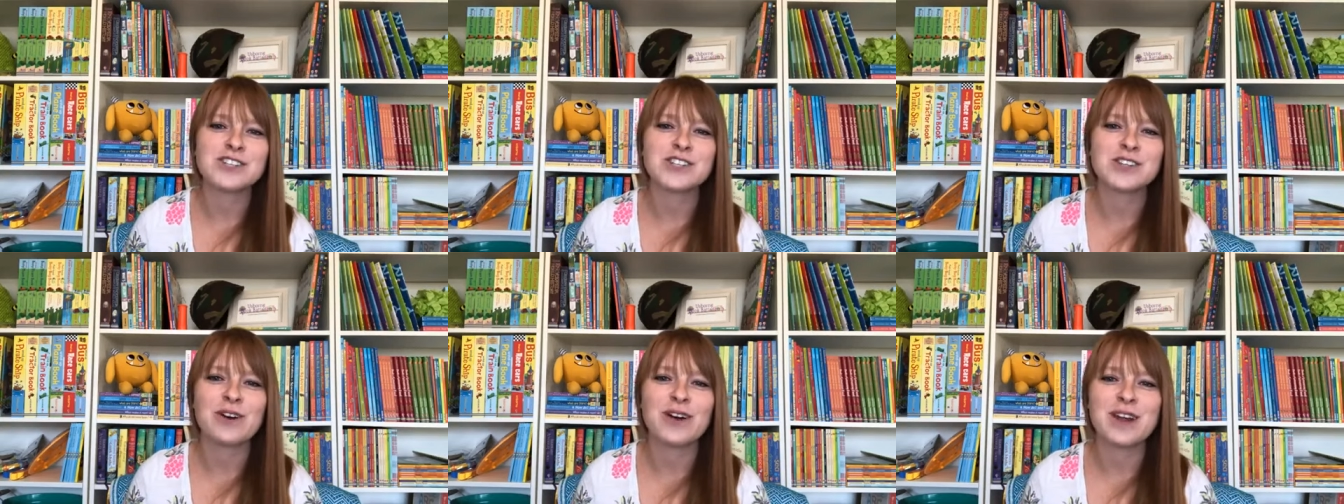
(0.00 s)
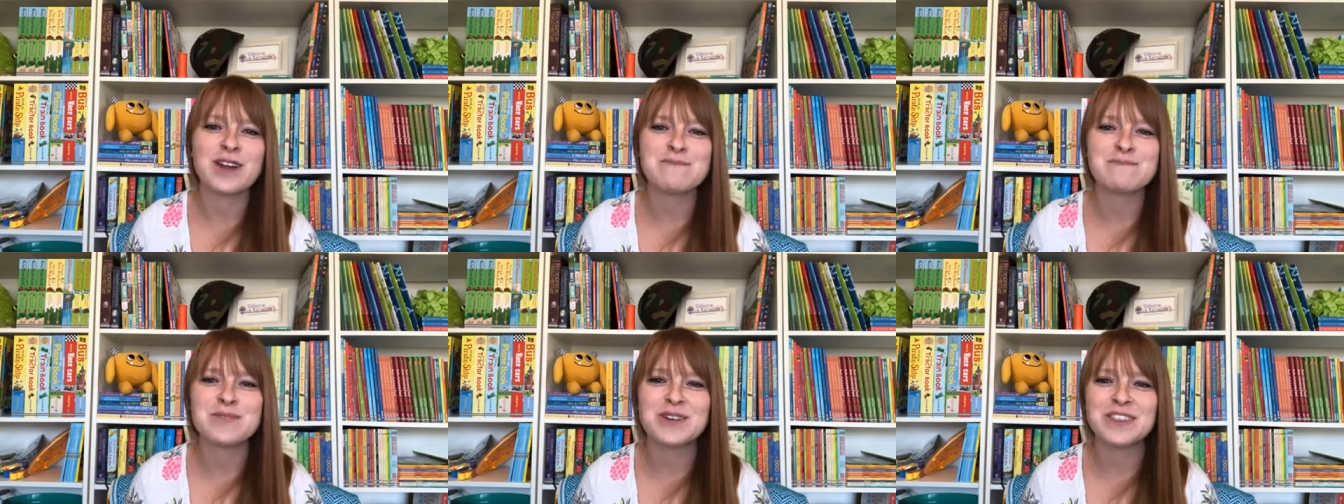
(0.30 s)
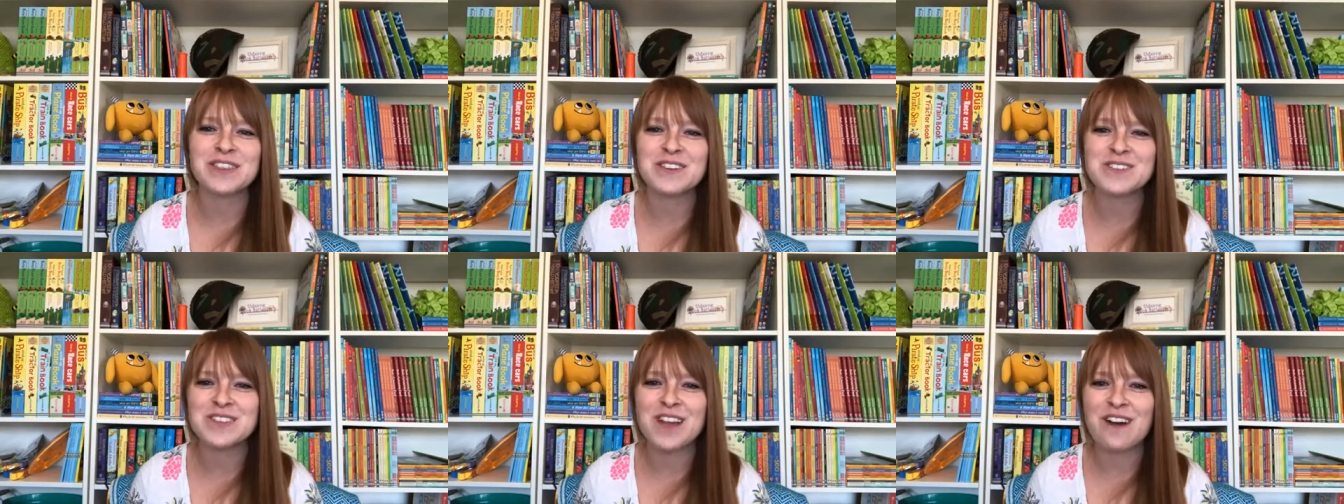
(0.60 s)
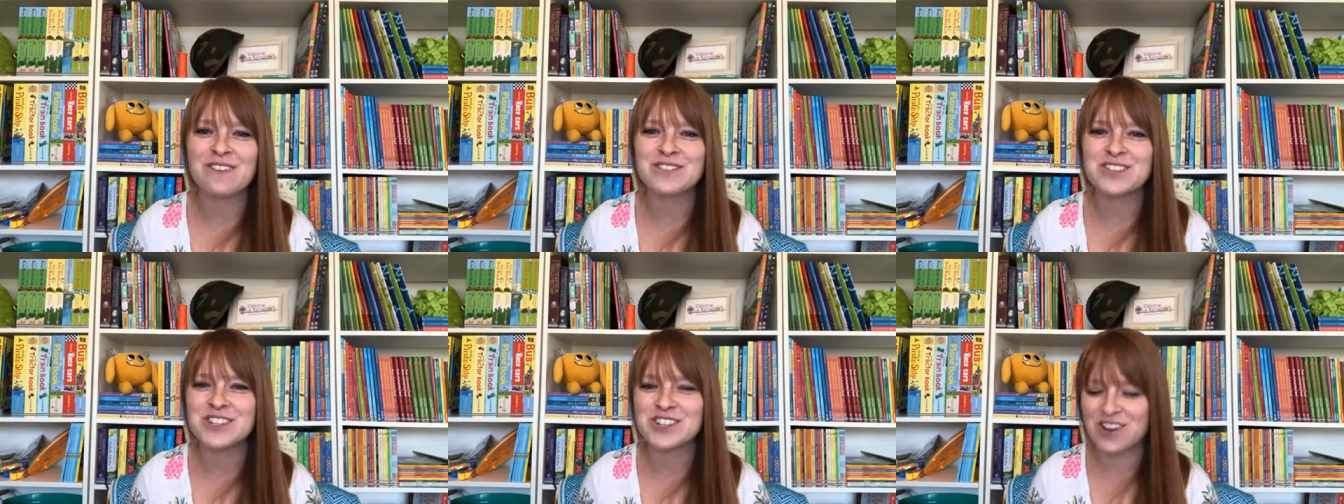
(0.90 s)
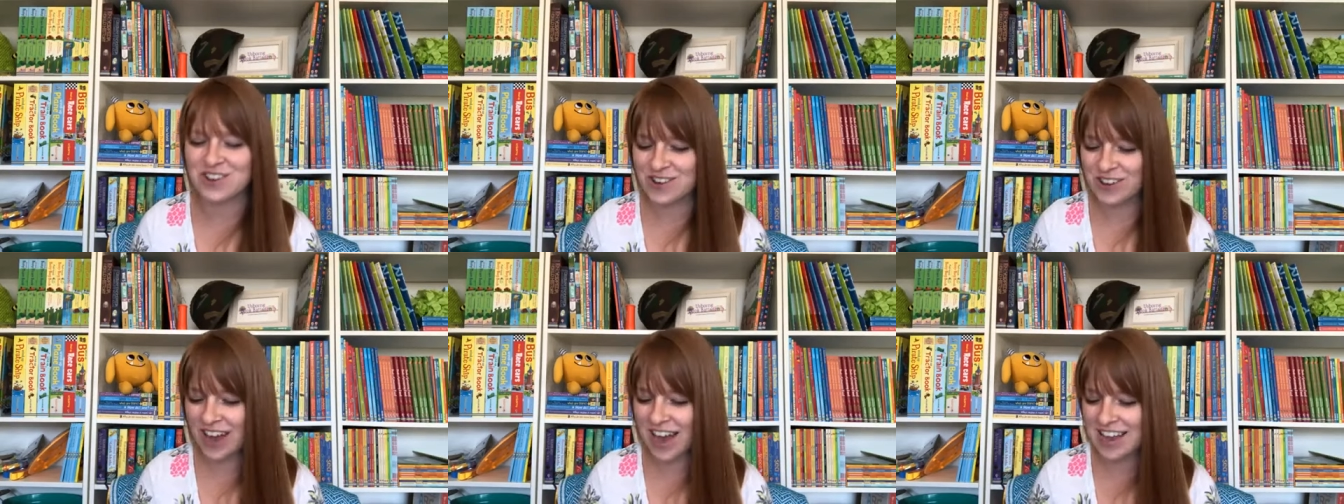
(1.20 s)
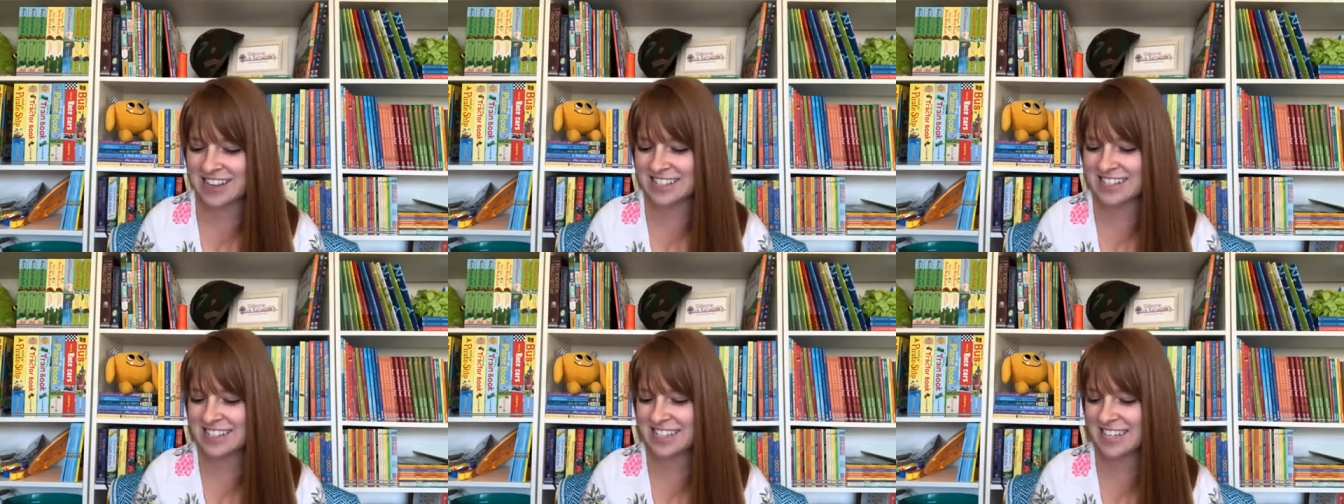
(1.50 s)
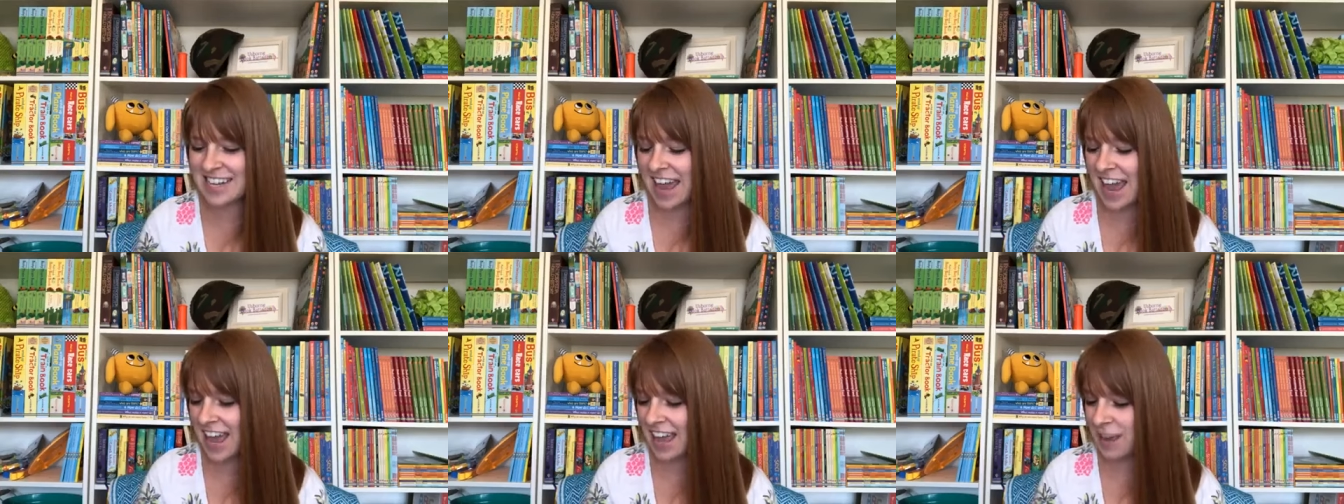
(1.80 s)
so I didn't print those off to show you guys
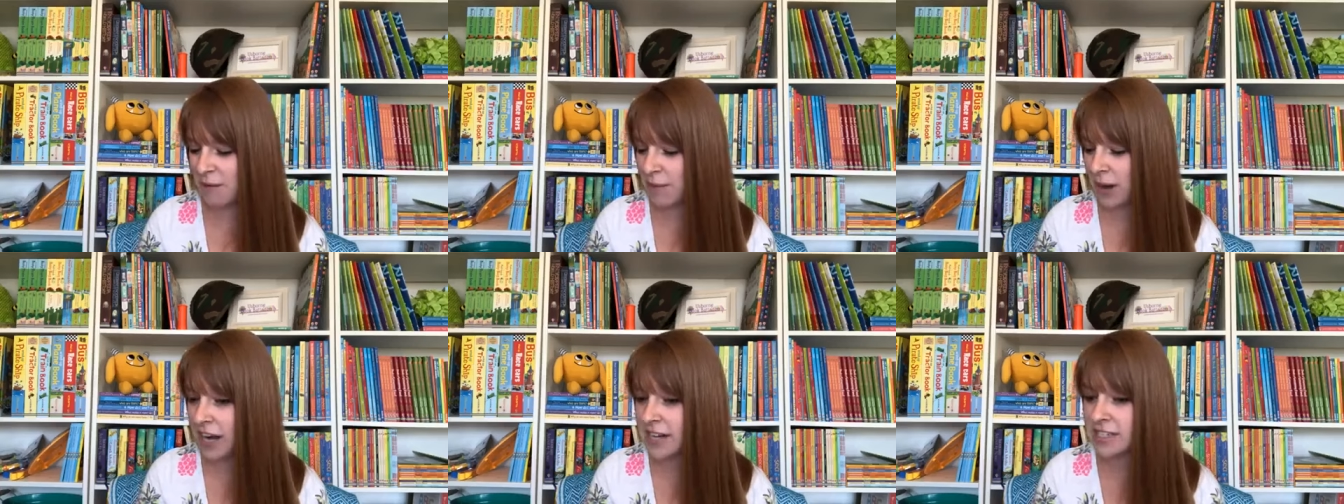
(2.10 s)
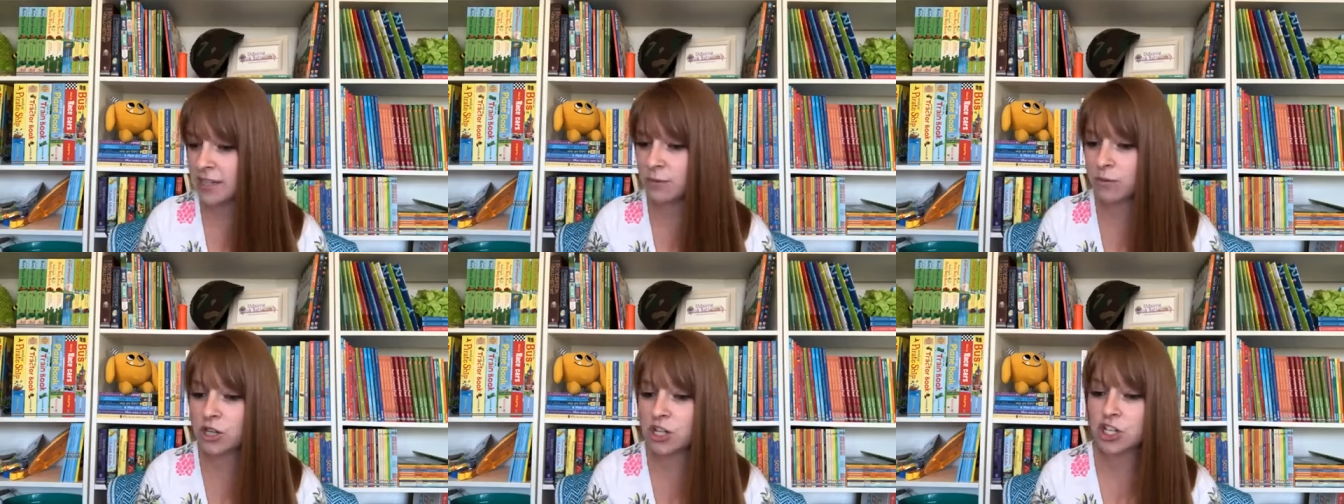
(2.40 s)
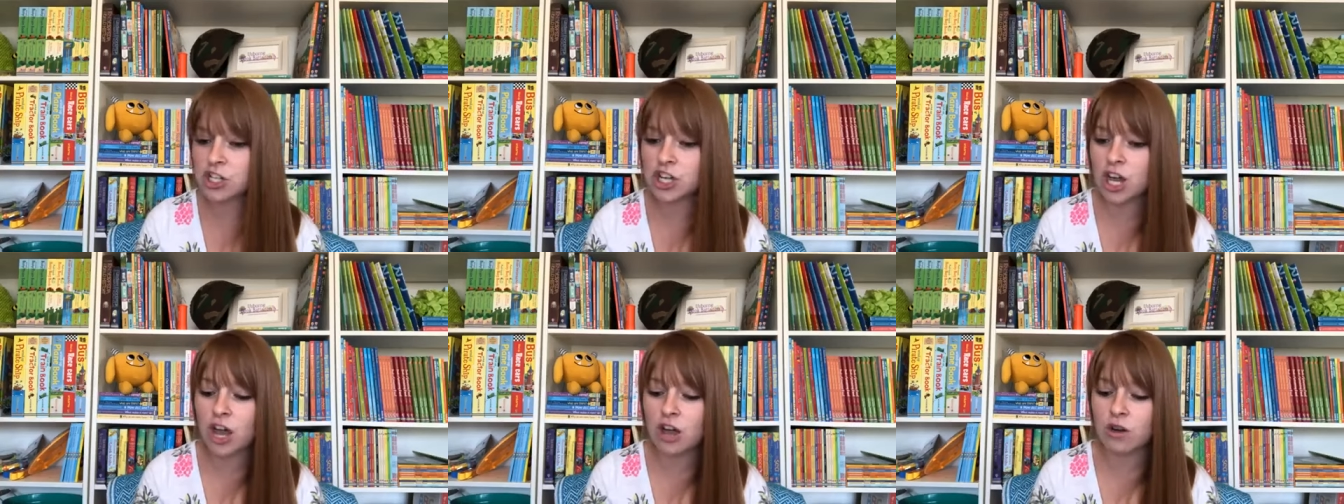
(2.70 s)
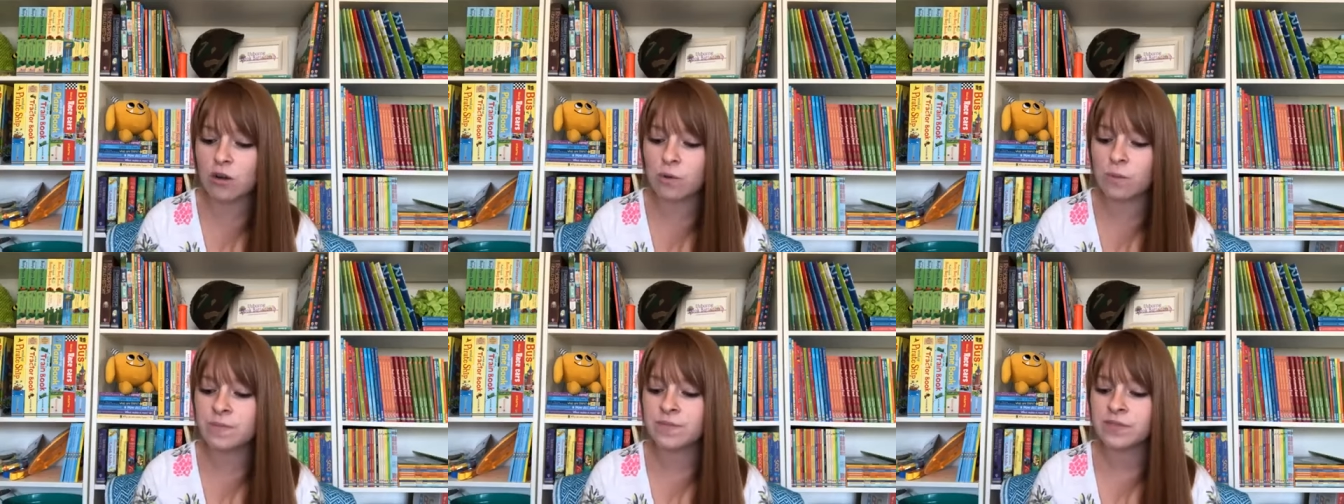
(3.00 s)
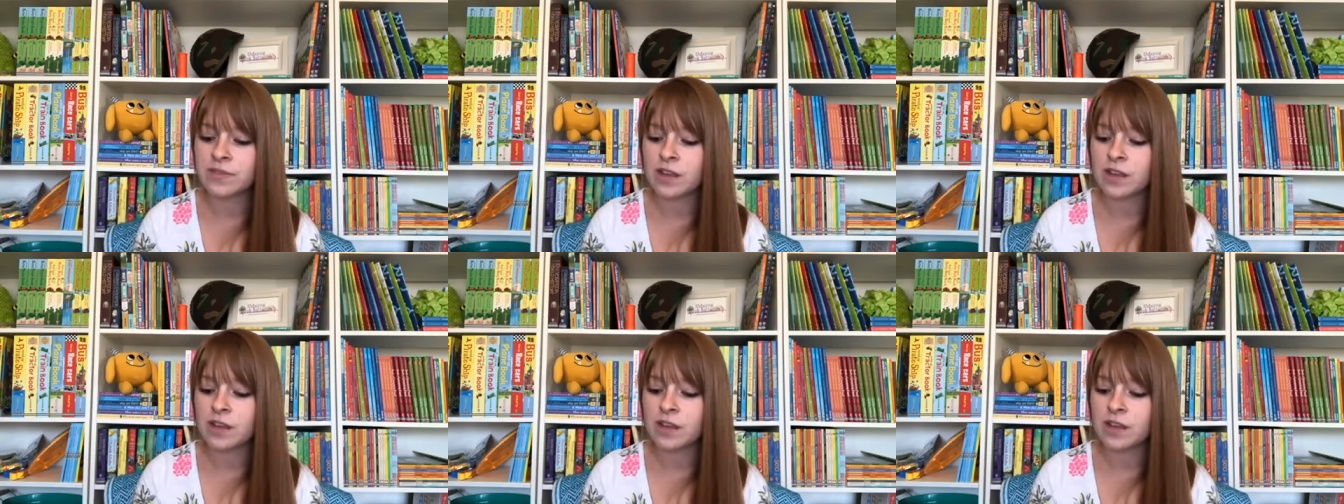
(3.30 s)
today, but I did want to show,